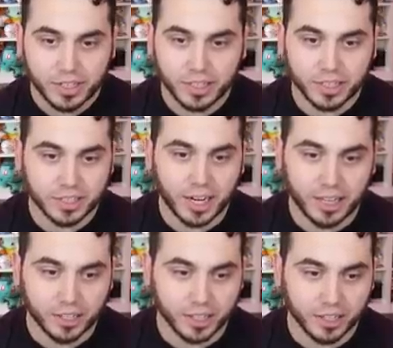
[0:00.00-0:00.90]
It's
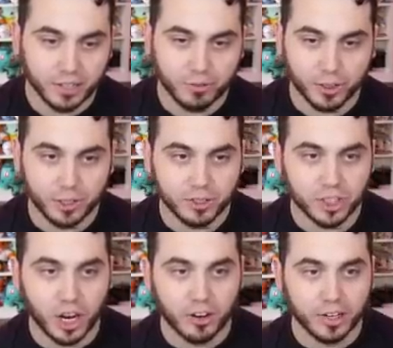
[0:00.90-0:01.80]
not looking good for you.
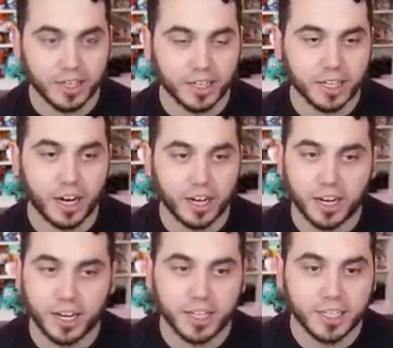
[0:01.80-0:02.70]
Sorry,
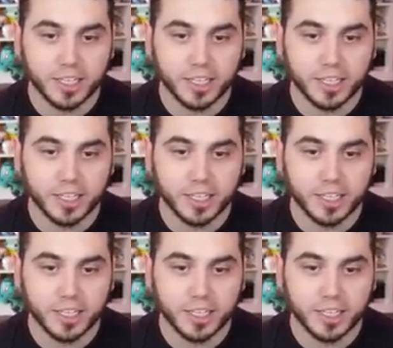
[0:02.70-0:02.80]
Nincada.